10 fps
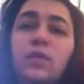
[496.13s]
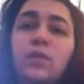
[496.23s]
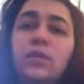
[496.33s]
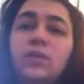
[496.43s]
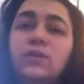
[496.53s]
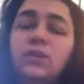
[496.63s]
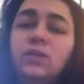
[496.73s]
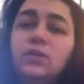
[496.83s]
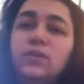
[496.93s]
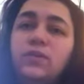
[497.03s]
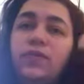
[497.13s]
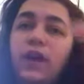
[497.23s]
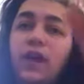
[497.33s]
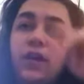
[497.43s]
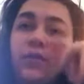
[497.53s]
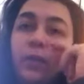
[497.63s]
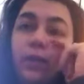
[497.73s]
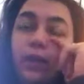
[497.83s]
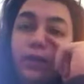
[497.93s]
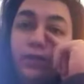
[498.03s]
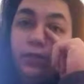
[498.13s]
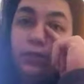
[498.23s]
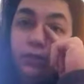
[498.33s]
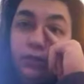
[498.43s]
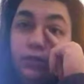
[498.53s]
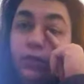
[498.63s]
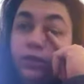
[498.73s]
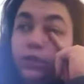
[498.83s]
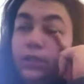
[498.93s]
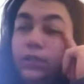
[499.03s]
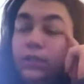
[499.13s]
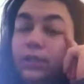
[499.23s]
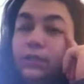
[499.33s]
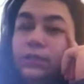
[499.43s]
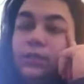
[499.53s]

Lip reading: There was those fabric covered scrunchie things